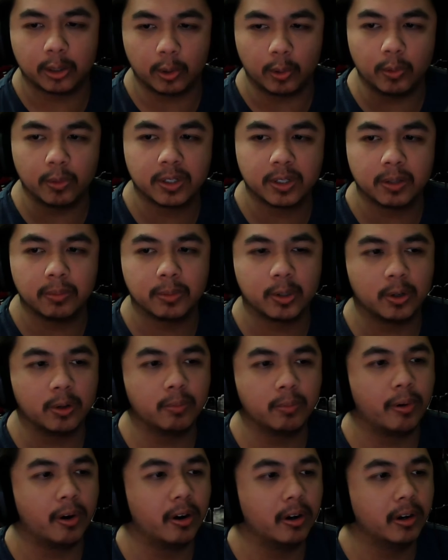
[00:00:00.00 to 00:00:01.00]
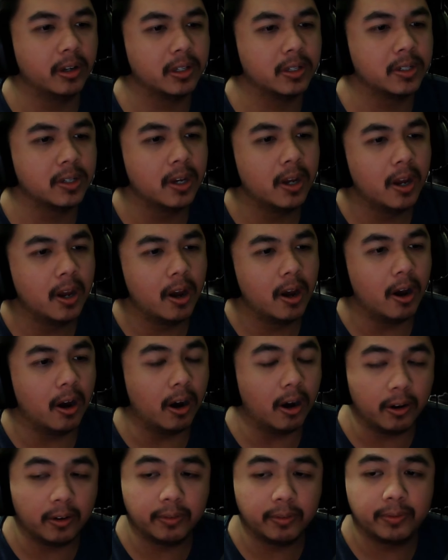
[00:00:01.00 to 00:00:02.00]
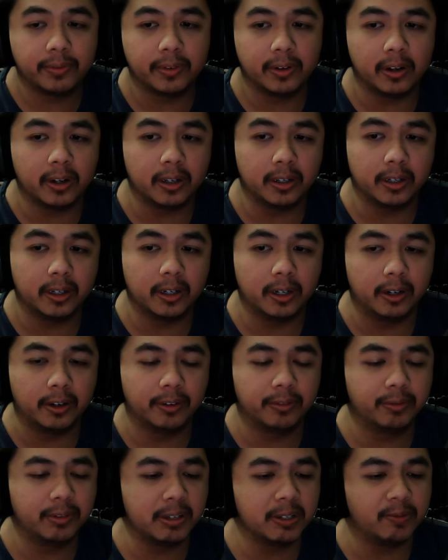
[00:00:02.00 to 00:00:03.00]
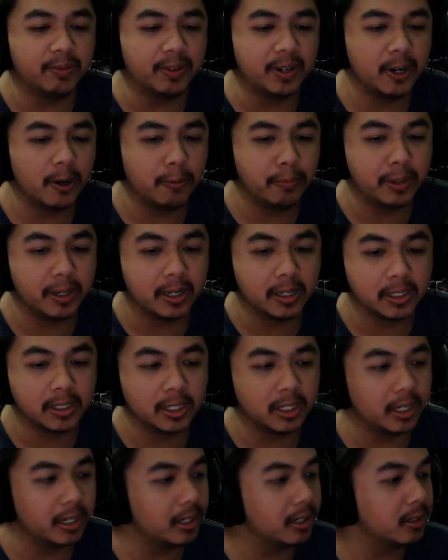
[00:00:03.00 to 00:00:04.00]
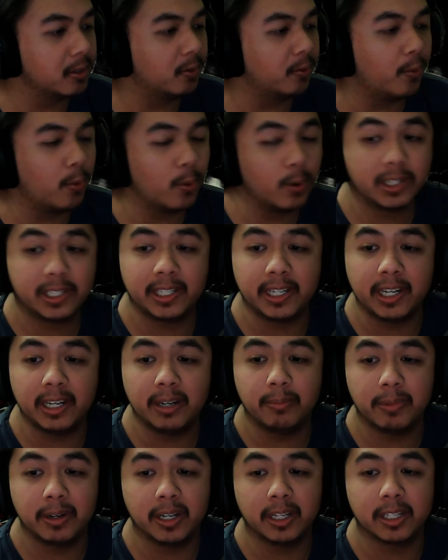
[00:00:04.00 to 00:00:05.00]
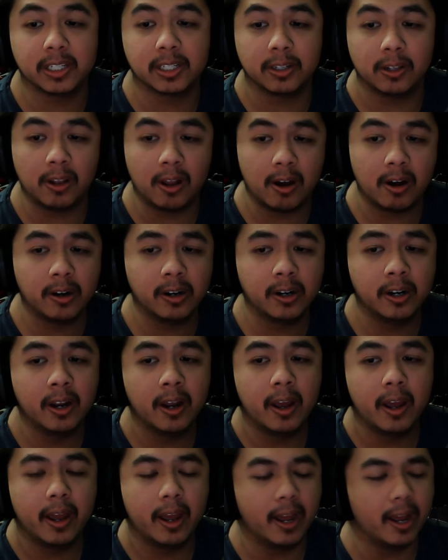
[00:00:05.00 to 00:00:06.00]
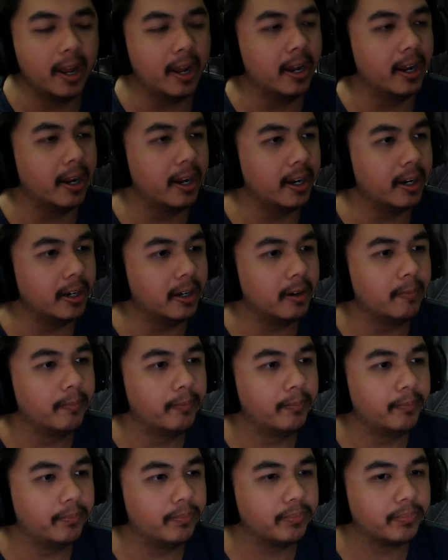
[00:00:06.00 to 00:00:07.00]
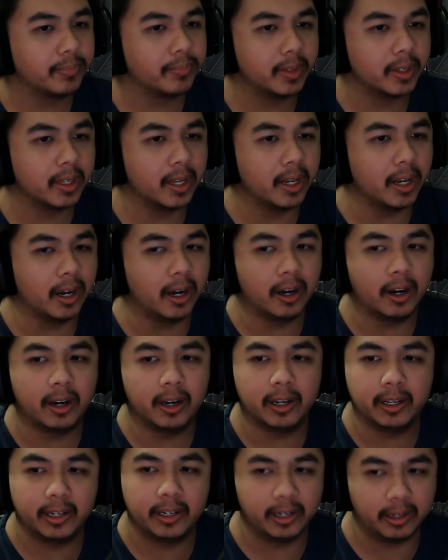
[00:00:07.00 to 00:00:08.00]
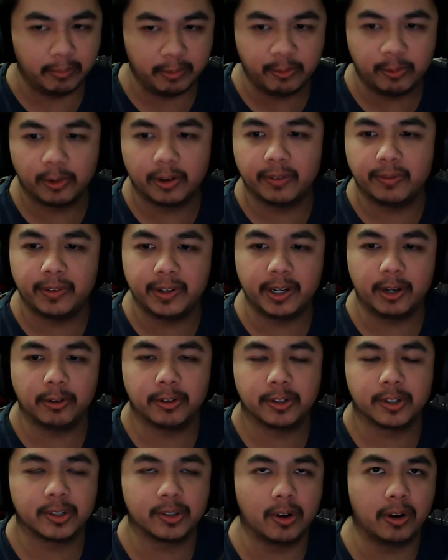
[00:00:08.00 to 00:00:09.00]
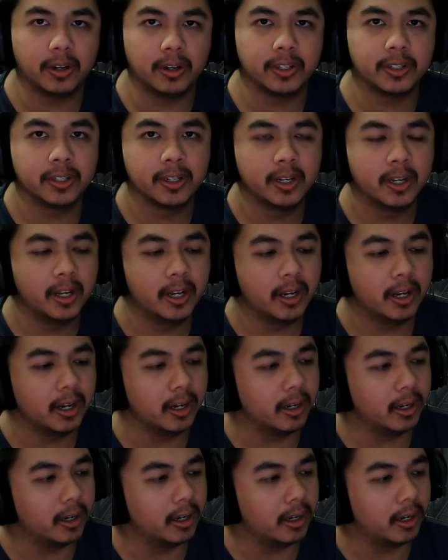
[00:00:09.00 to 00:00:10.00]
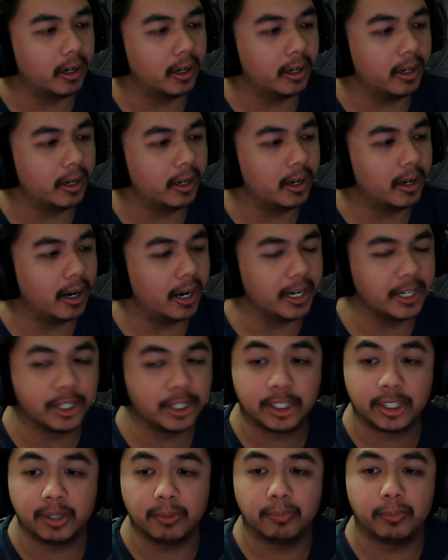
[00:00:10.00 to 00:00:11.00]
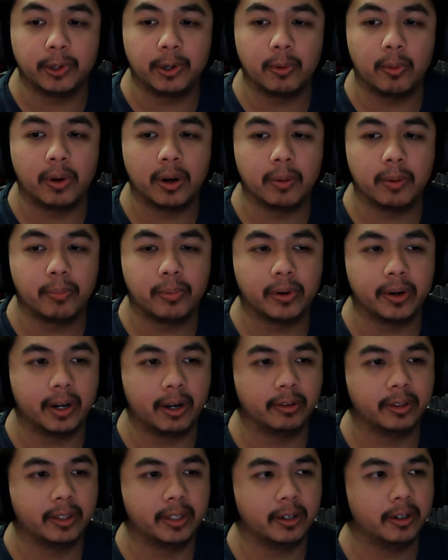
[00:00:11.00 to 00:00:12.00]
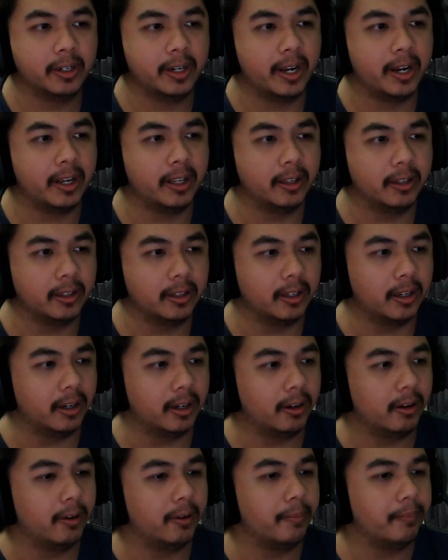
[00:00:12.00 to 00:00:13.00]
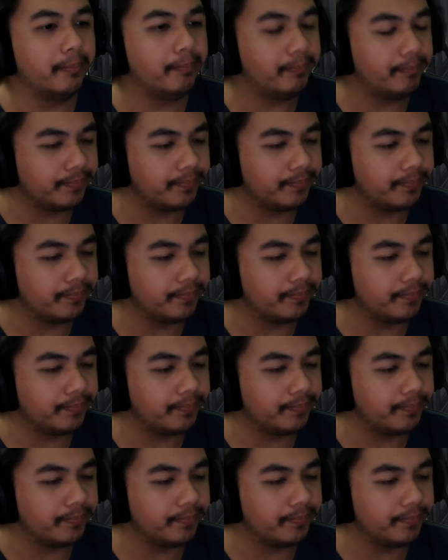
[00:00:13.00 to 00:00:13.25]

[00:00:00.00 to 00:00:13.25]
through some certain parts of this video because it is 14 minutes long, and before the video starts, uh, I just simply want to put out there that um,